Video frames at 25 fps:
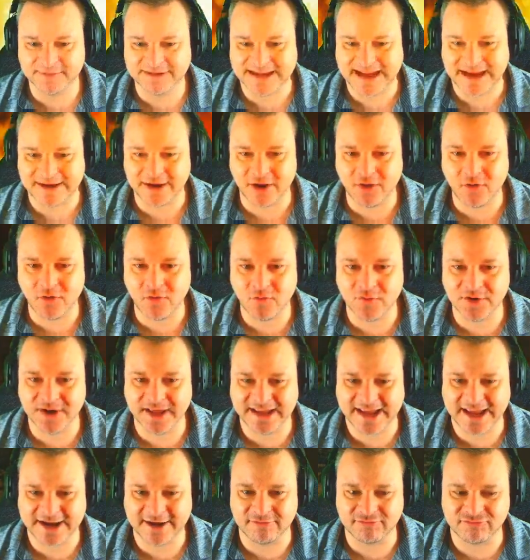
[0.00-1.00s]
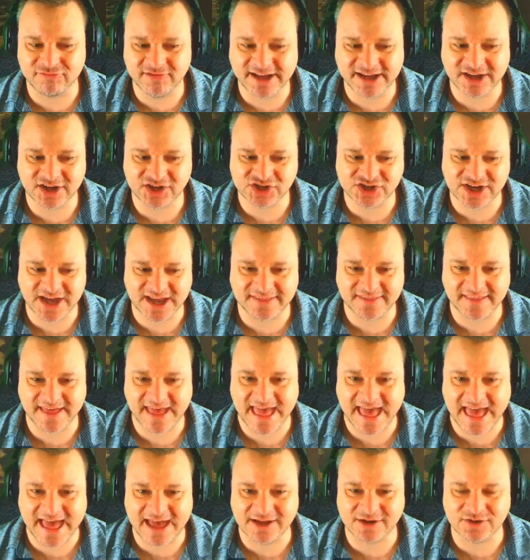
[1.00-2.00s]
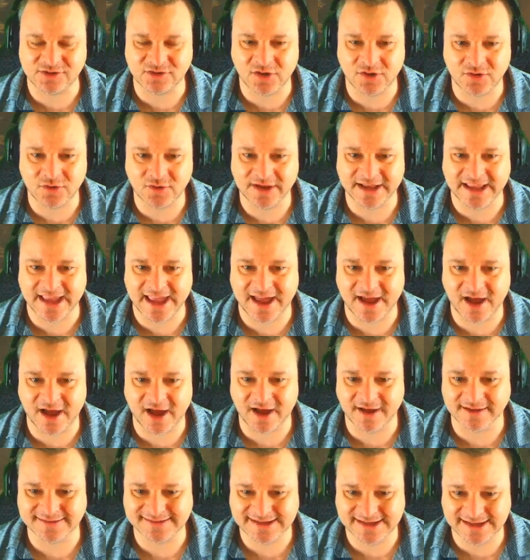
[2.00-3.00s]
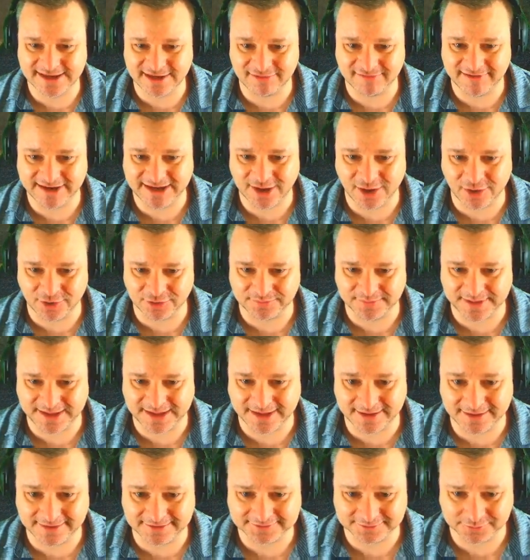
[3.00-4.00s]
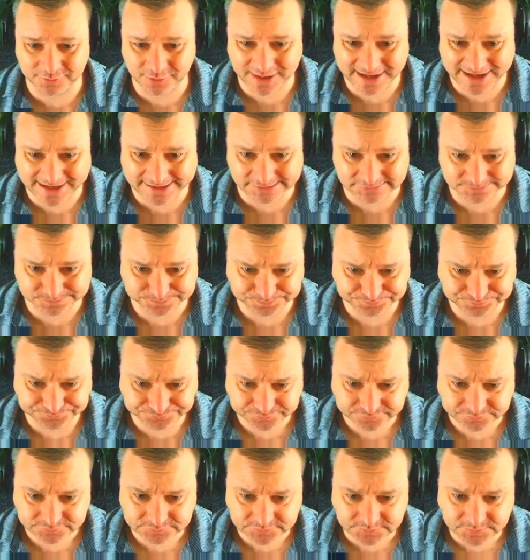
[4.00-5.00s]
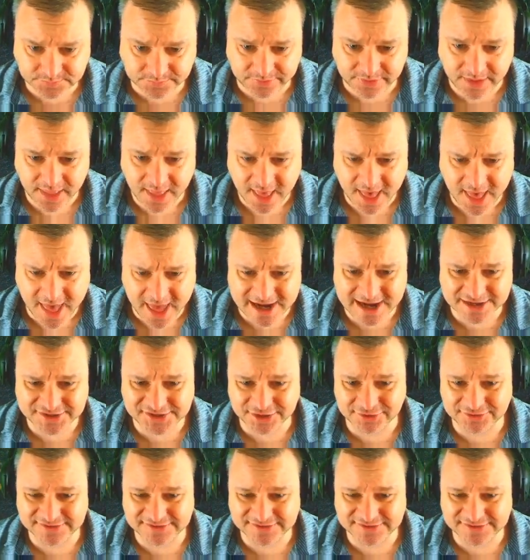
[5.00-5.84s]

down. Oh, and I get a ricochet there, and I get artillery on me as well. And I do